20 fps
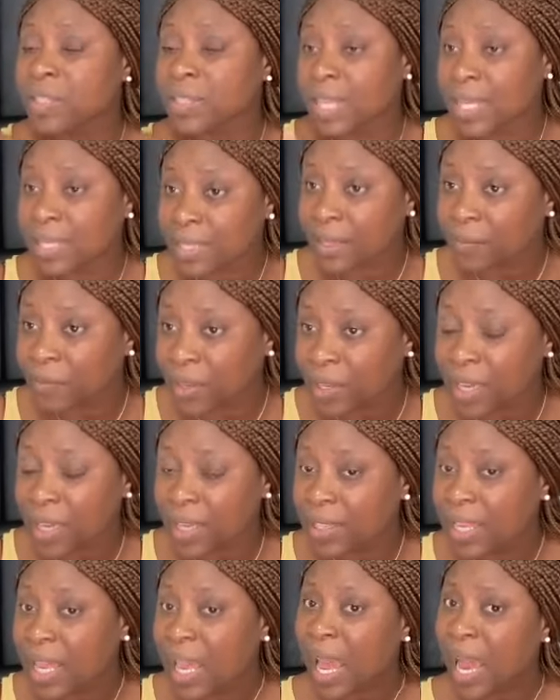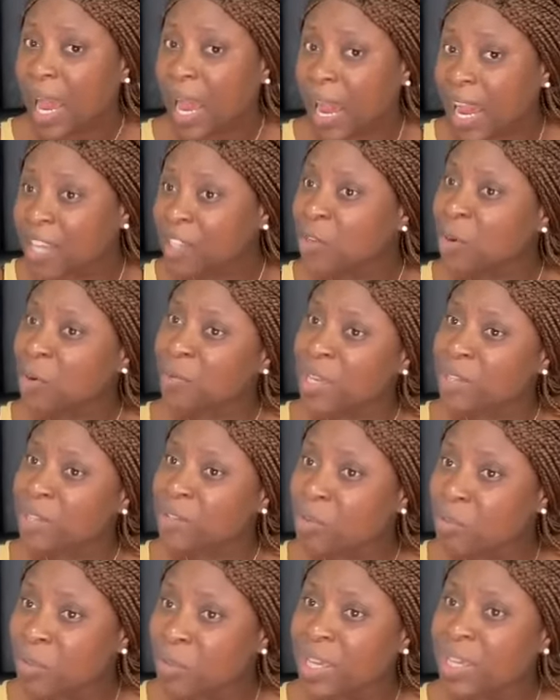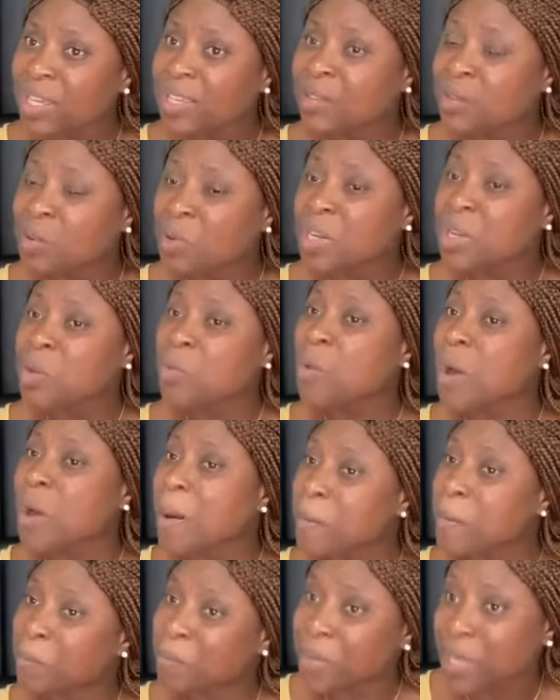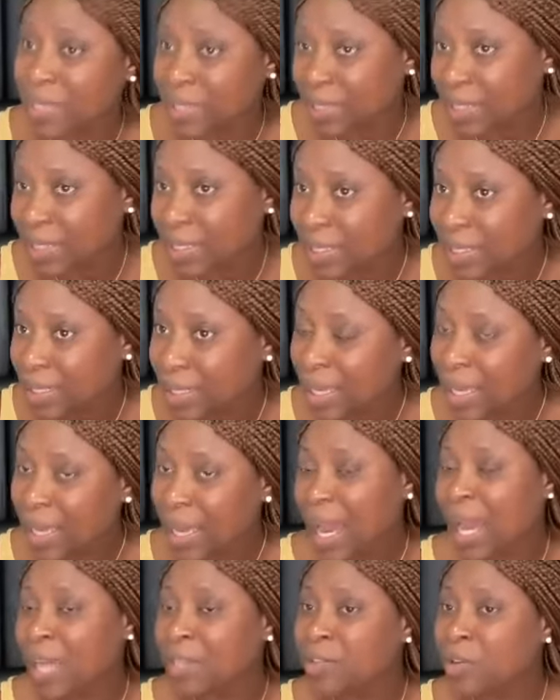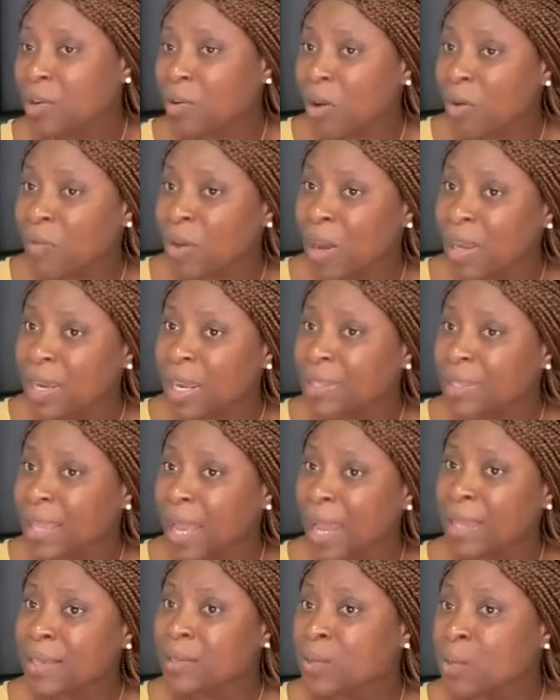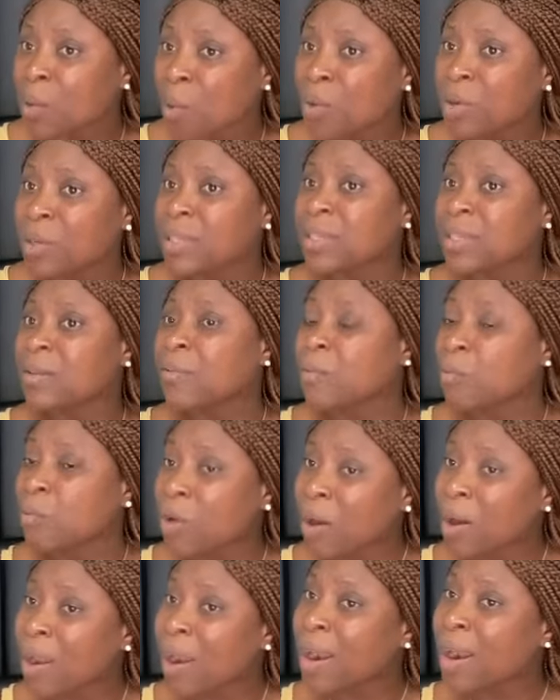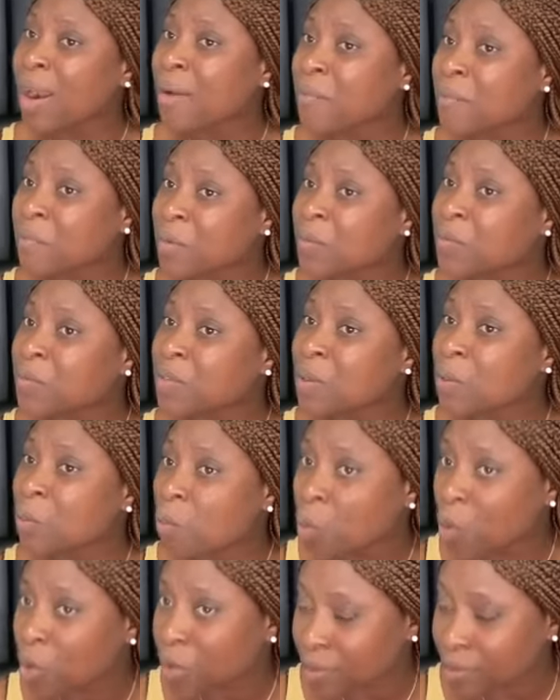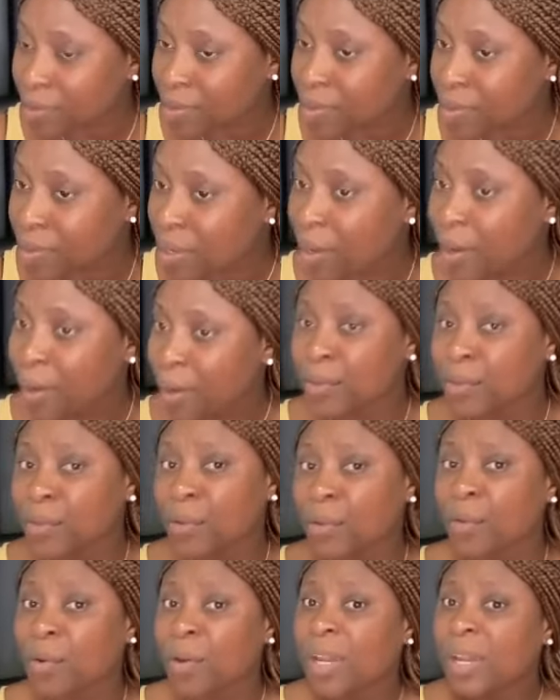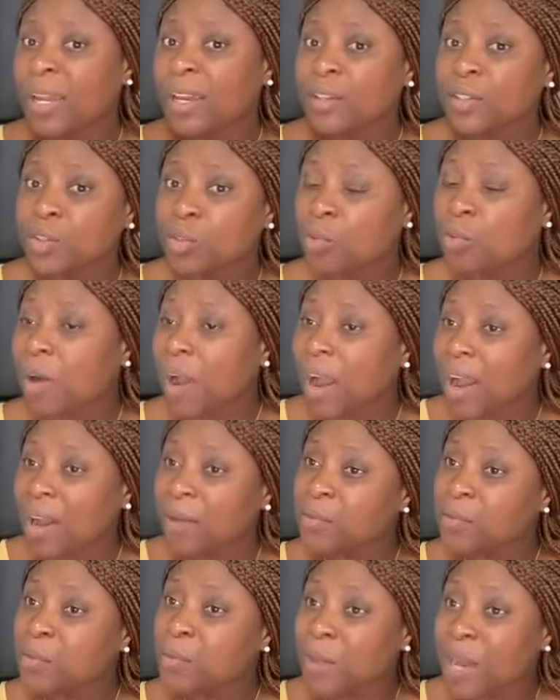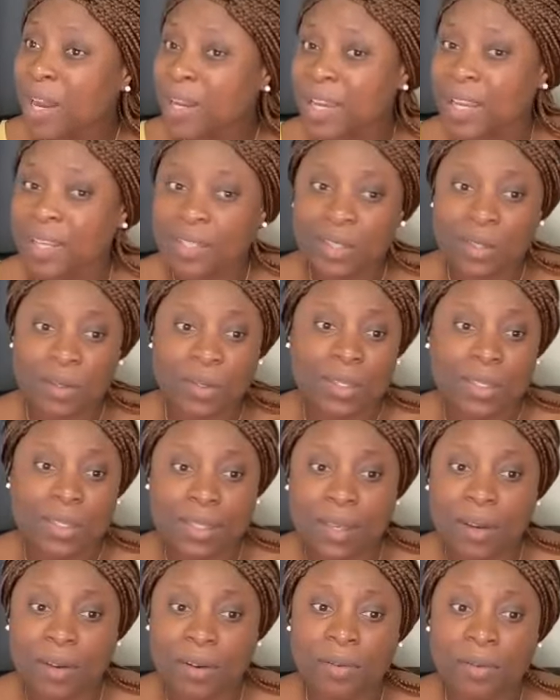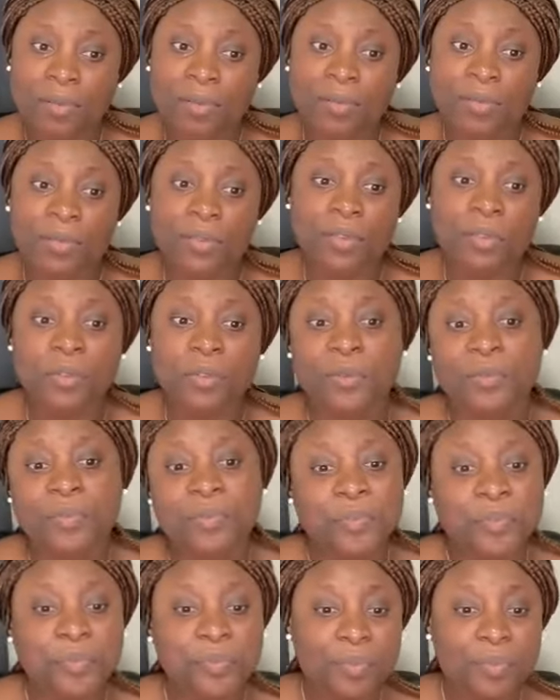a certificate, and your resume is only 1 page, and your cover letter is only 150 words. You know, you have to market yourself, you know.